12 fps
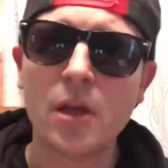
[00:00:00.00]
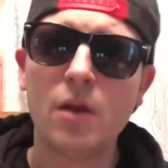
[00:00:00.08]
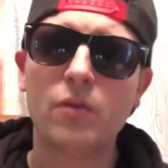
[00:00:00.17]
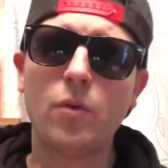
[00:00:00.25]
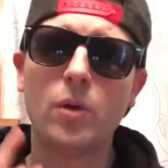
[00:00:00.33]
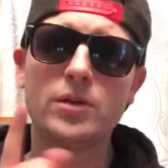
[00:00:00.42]

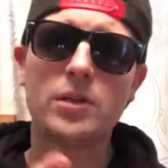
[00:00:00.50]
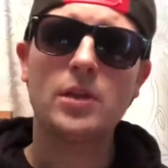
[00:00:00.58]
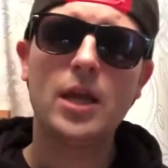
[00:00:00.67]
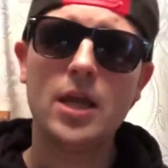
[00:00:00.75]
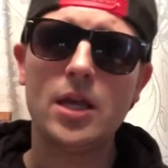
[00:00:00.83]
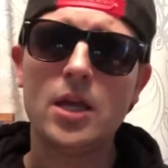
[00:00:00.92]
for
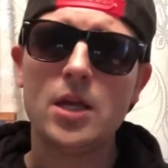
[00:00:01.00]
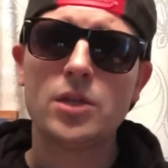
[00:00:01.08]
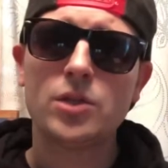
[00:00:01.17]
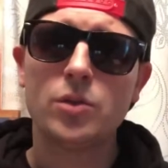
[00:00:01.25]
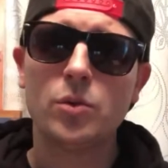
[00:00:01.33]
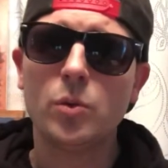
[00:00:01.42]
today
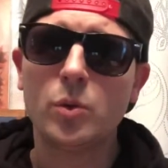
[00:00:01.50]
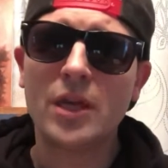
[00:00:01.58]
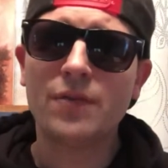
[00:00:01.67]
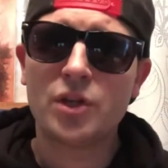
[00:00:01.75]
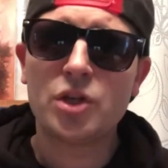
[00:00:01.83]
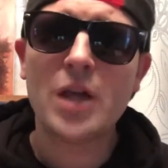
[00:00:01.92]
to
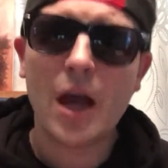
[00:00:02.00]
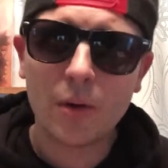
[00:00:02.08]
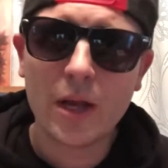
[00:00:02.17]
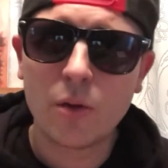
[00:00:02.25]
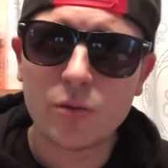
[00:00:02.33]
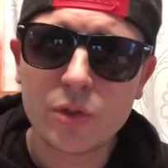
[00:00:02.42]
give a shout
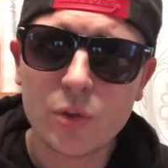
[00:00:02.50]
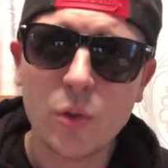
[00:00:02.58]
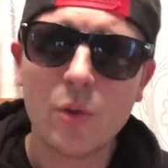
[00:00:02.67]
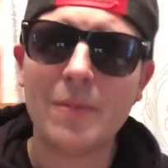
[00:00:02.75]
out to,